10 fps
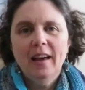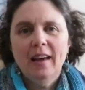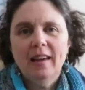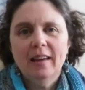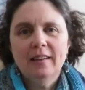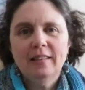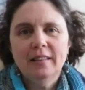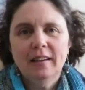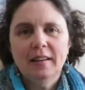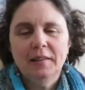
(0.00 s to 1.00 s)
And
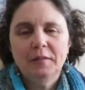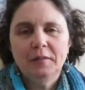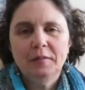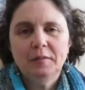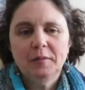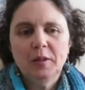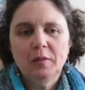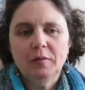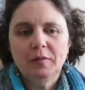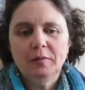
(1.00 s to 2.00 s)

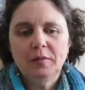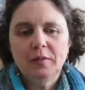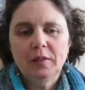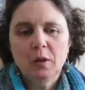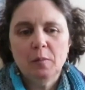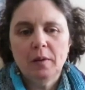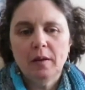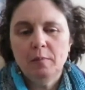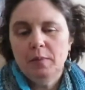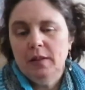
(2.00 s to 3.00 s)
hope that
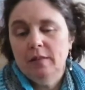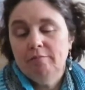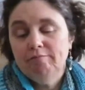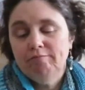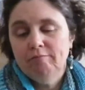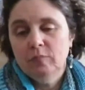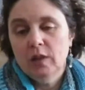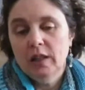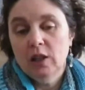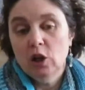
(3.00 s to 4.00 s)
I'll be
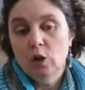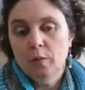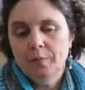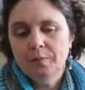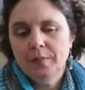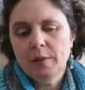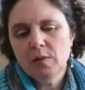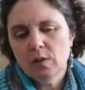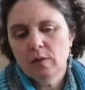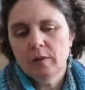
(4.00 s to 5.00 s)
ready to go. I'm
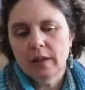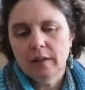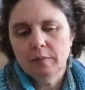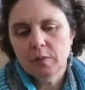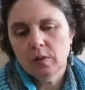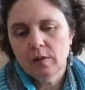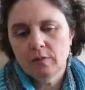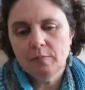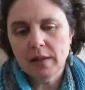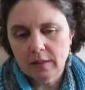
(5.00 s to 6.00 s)
sort of ready, sort of
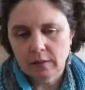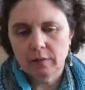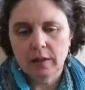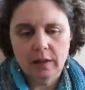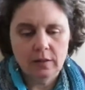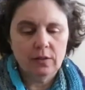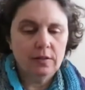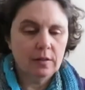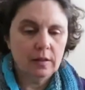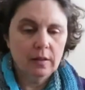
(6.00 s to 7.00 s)
mentally ready, I
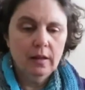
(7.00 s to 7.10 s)
should say.